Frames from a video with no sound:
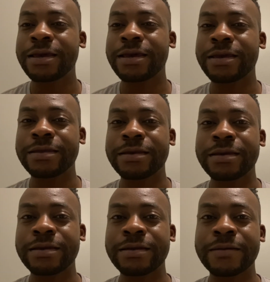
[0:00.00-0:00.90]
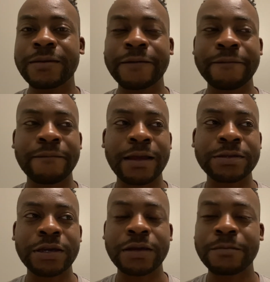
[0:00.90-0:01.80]
and then I
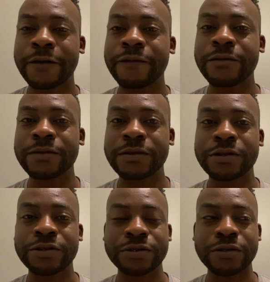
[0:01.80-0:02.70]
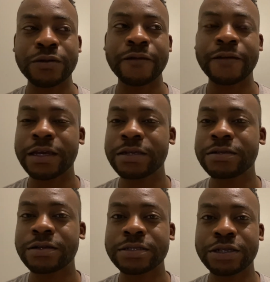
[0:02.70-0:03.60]
check my phone, and then there's a
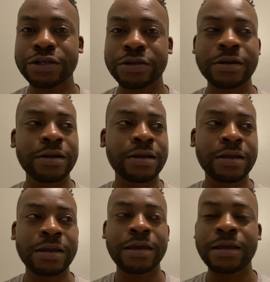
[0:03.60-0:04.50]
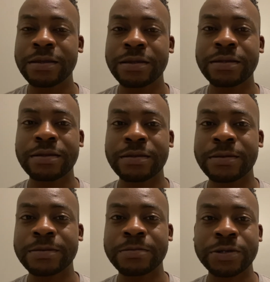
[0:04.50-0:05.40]
notification on Tinder, and then
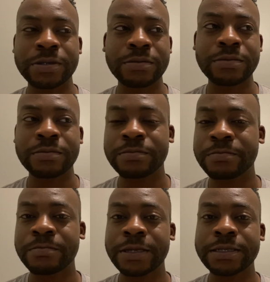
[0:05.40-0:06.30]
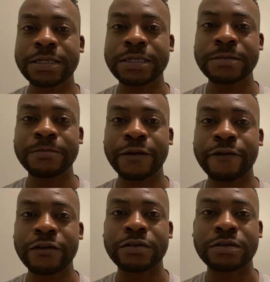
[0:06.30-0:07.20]
this person messages me
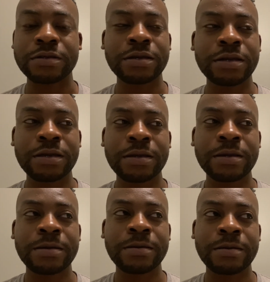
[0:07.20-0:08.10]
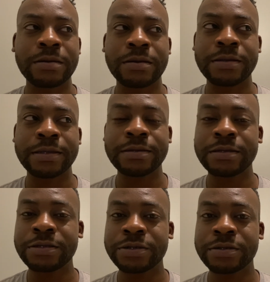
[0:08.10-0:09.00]
first.
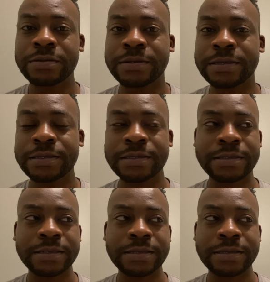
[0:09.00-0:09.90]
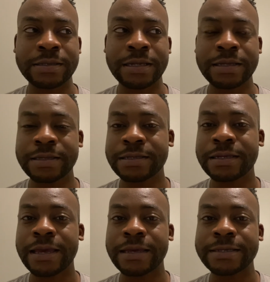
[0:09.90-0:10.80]
these are this is none of this
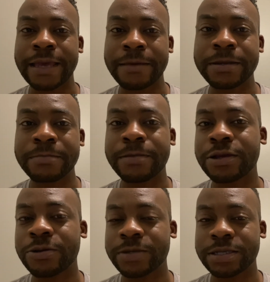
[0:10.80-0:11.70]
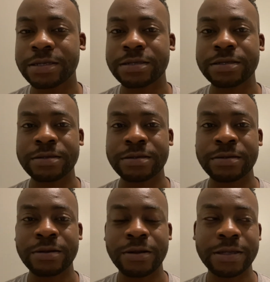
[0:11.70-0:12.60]
ha is happening by coincidence
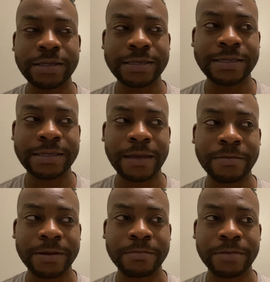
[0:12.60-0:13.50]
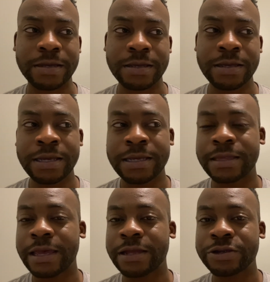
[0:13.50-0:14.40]
all of this is happening by
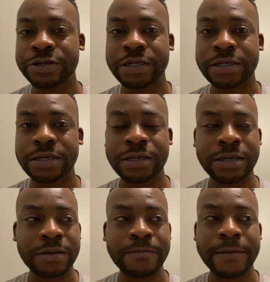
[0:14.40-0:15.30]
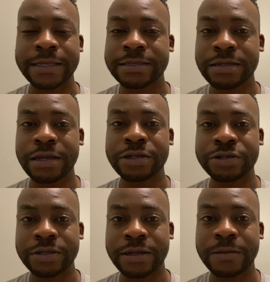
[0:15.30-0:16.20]
the energetic masculine
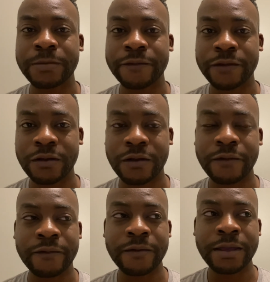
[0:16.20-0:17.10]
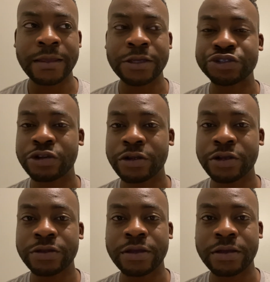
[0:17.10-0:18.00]
energy that I'm giving off. The
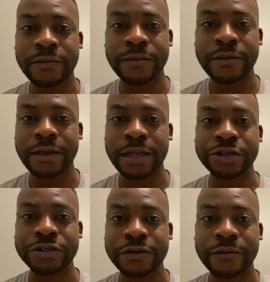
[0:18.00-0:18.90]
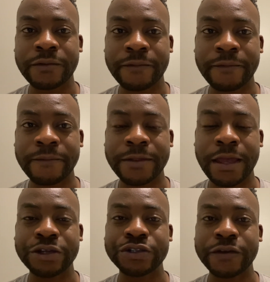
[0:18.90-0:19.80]
stronger the, the energy the
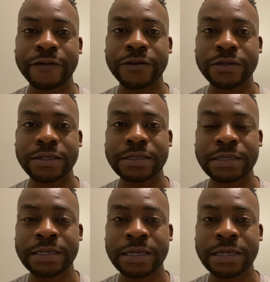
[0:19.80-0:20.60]
energy field is,